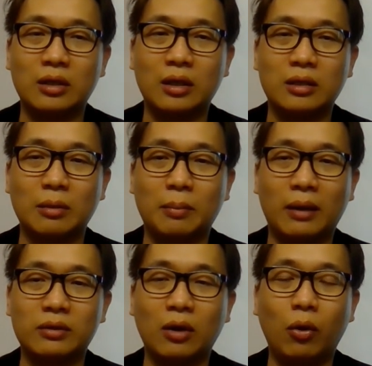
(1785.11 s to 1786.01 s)
it's
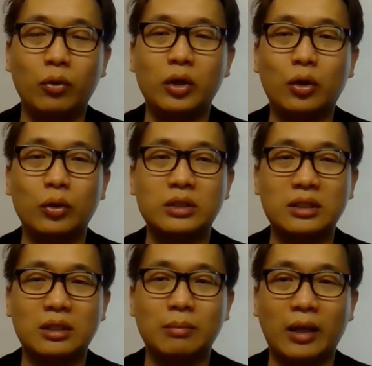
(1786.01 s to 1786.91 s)
about the whole
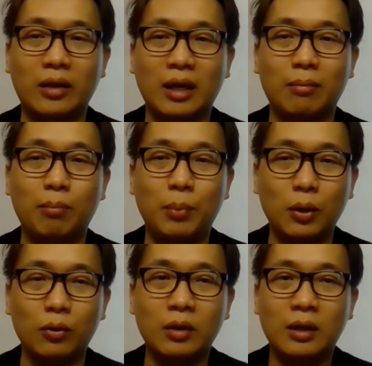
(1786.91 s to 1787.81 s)
ecosystem that you can
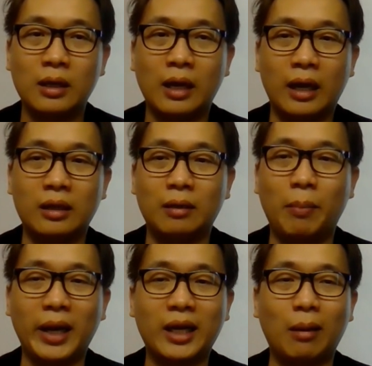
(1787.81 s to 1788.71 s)
build and a
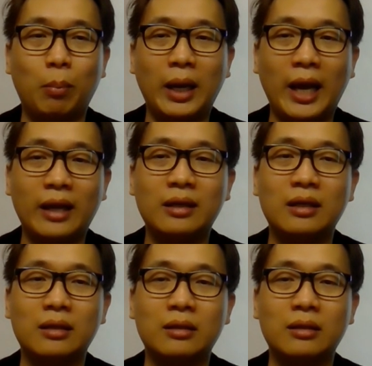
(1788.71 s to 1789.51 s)
backup plan